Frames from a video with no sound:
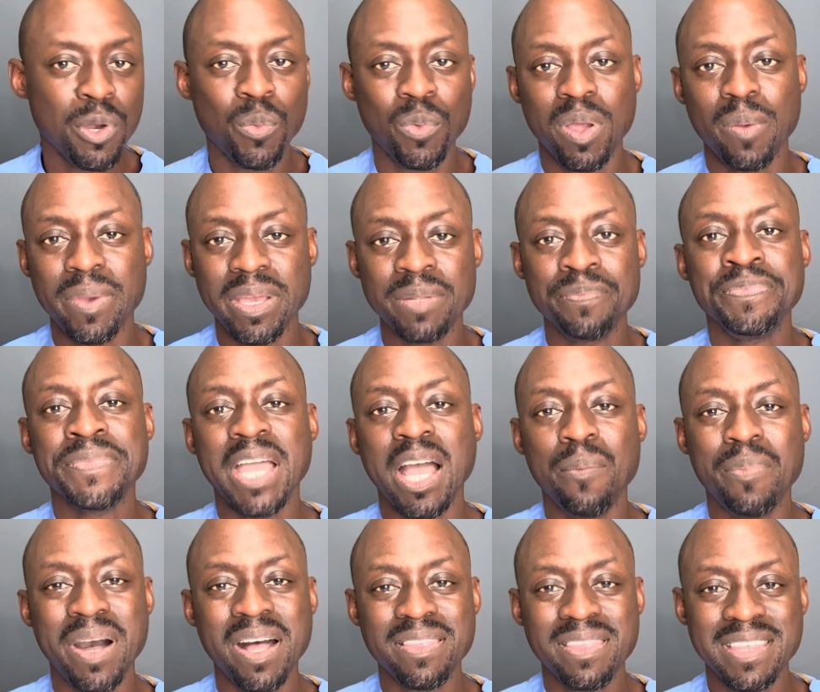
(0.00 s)
women
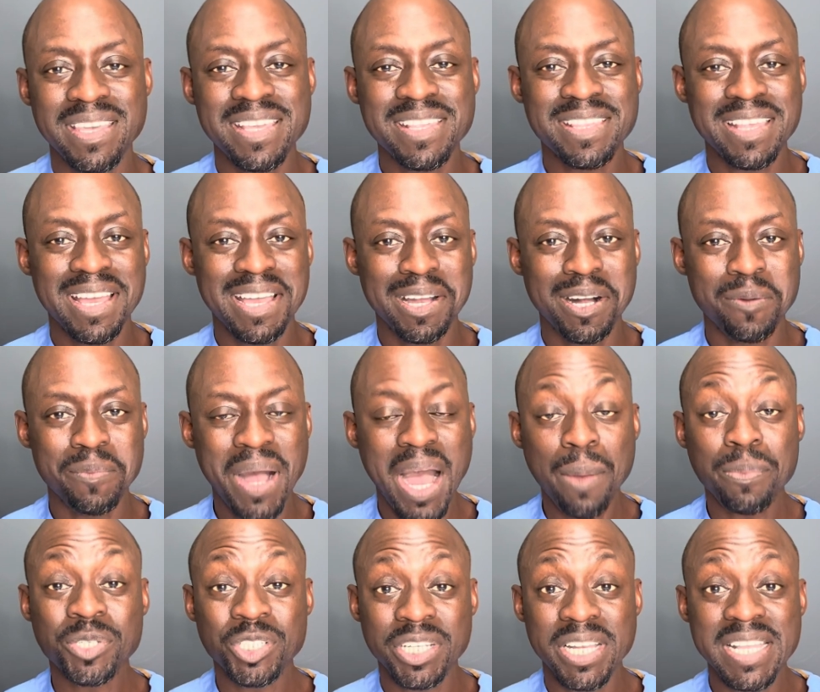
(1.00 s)
about these
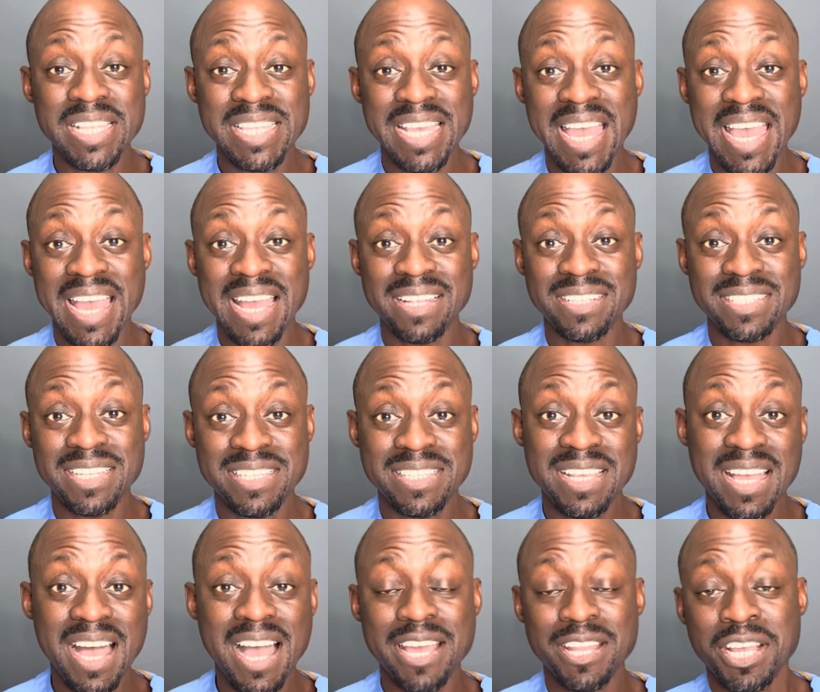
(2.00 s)
options and
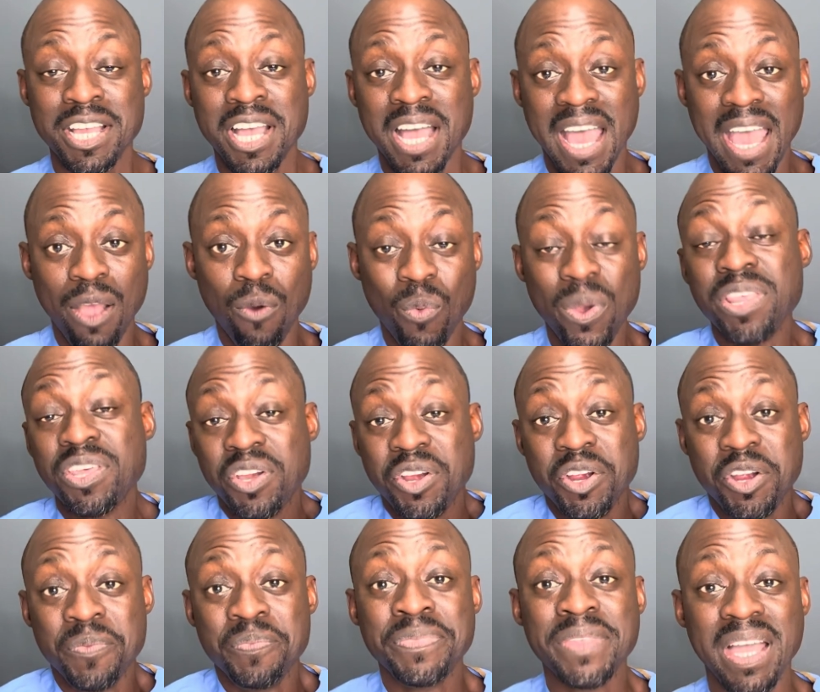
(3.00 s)
decide with
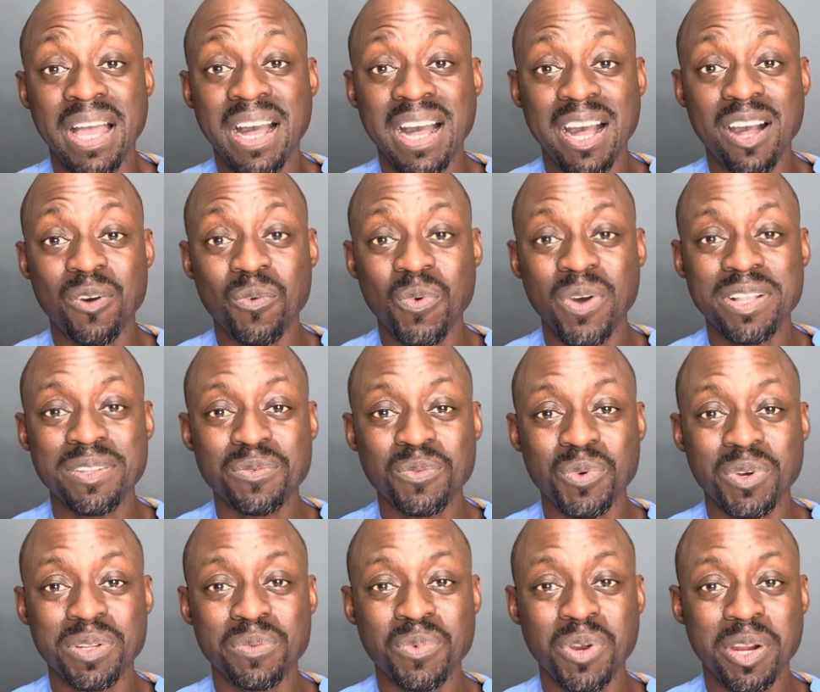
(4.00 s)
her what
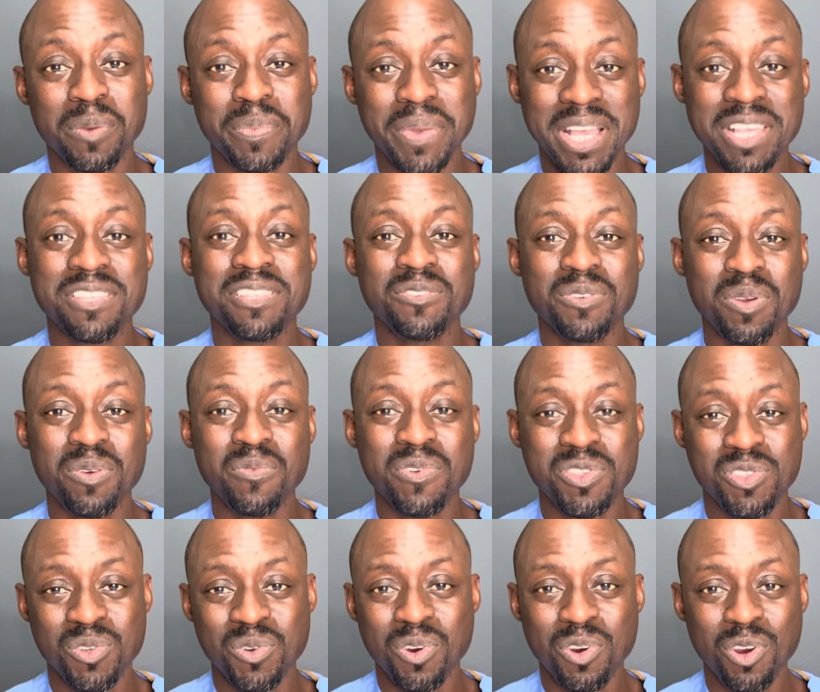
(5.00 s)
would work best to
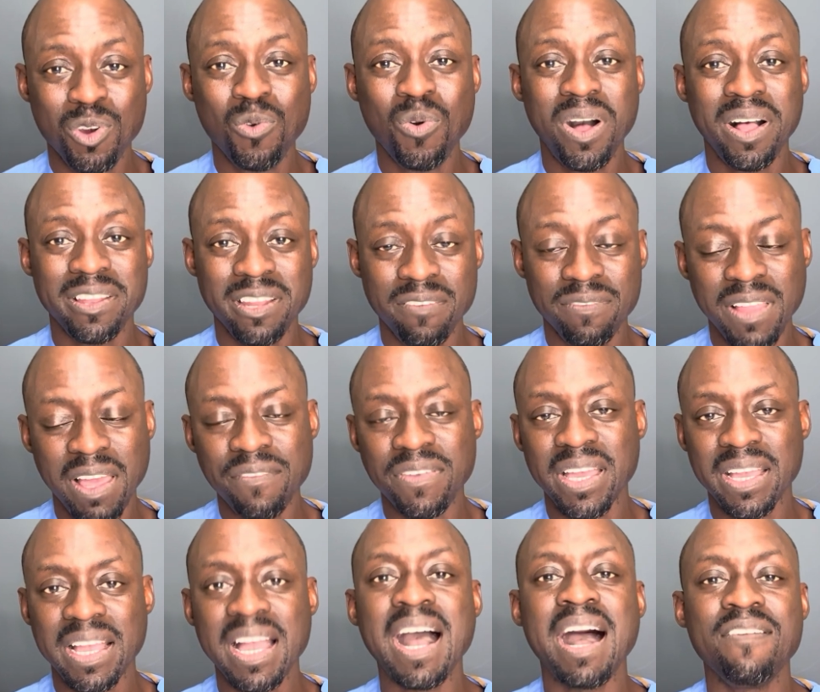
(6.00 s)
restore her quality of life
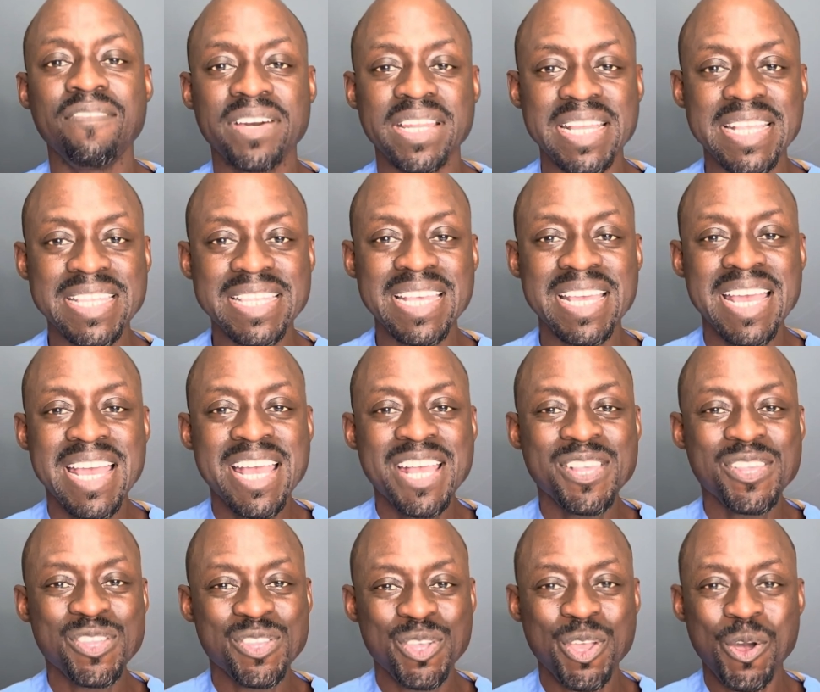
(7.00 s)
and confidence.
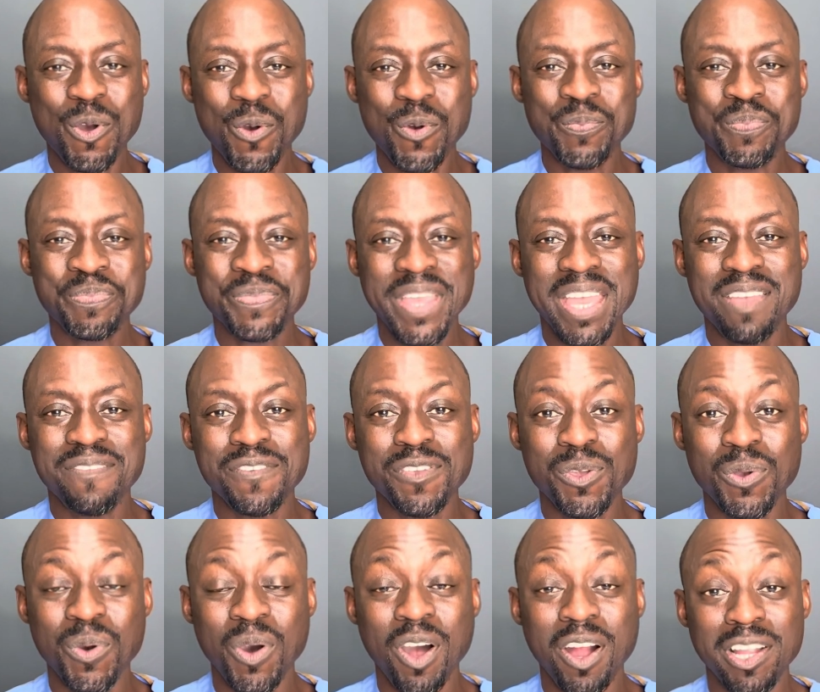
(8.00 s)
So if
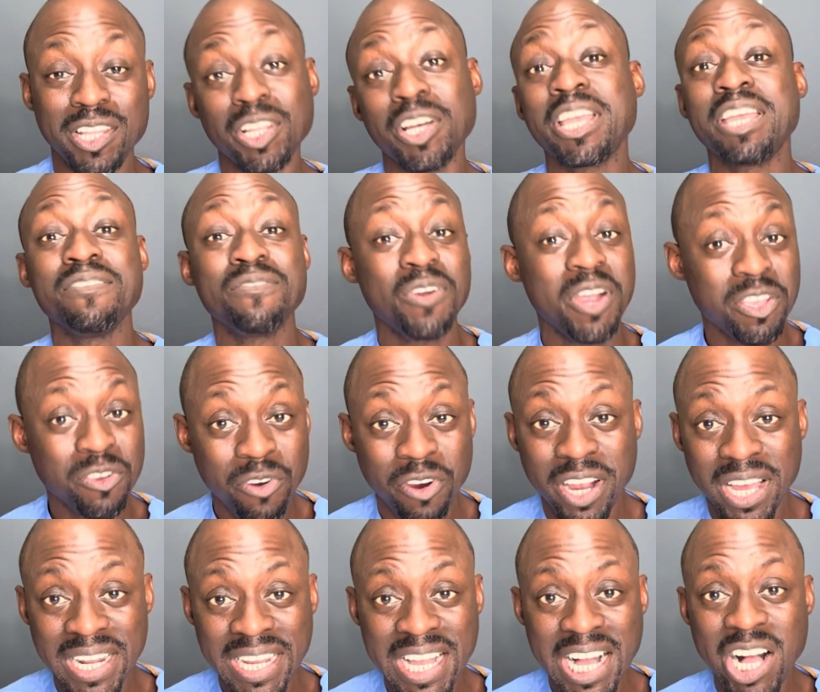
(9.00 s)
you are looking for a
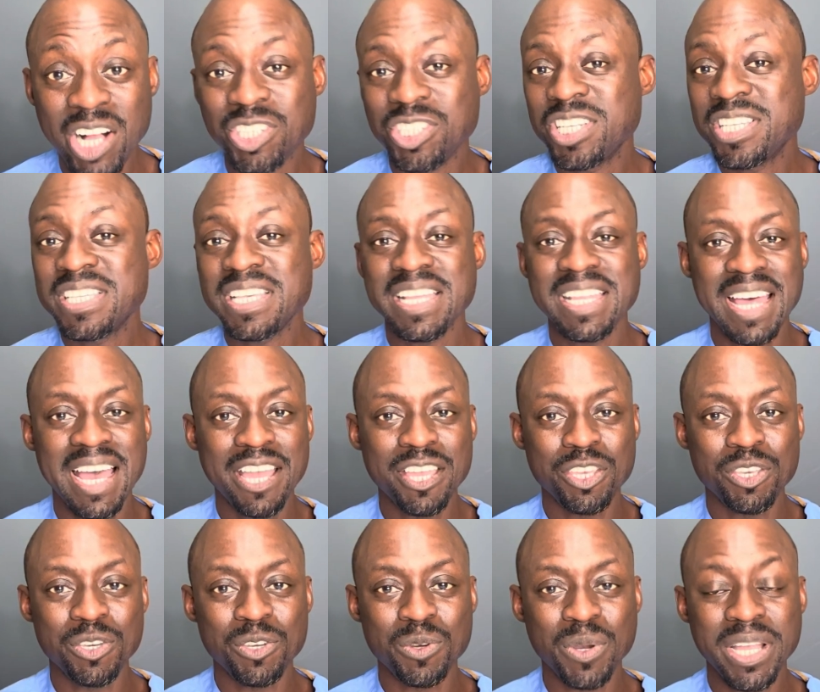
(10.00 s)
urogynecologist that
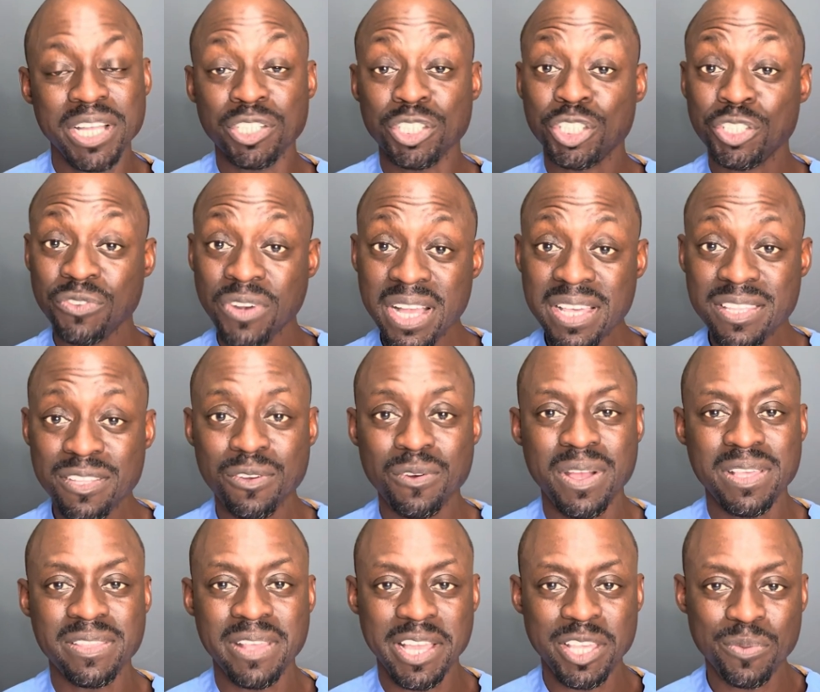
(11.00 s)
you can trust, who
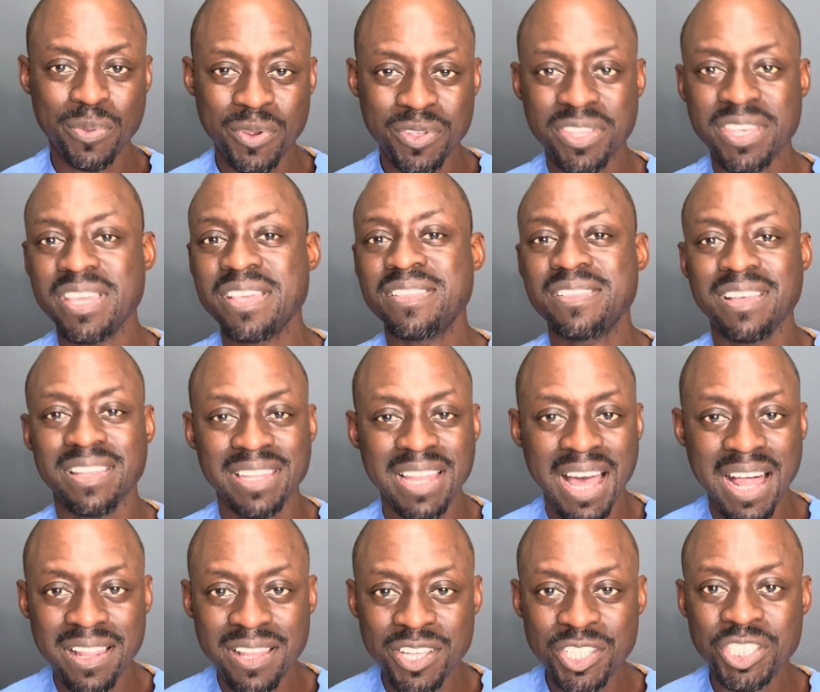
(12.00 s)
has the expertise, the
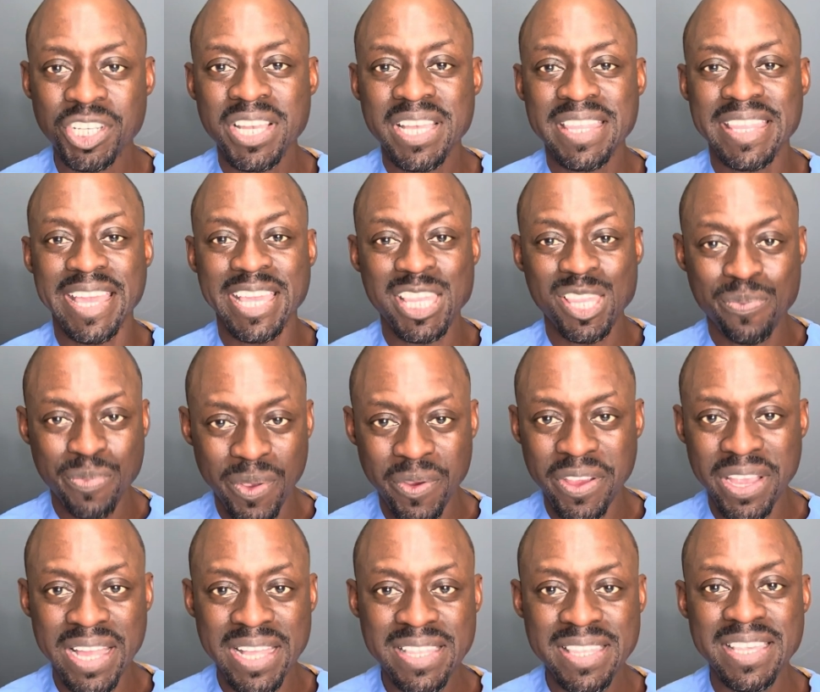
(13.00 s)
knowledge, the
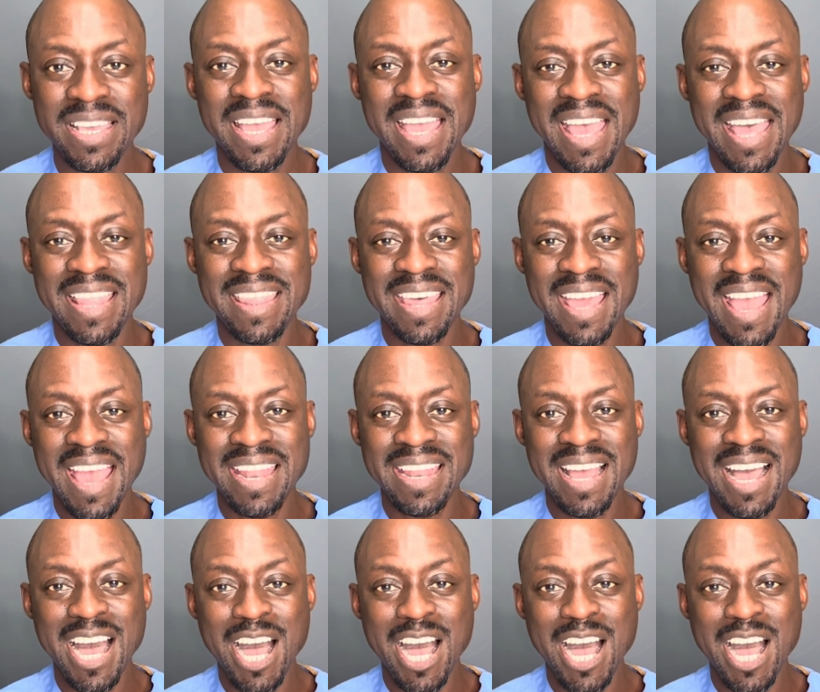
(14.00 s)
experience, then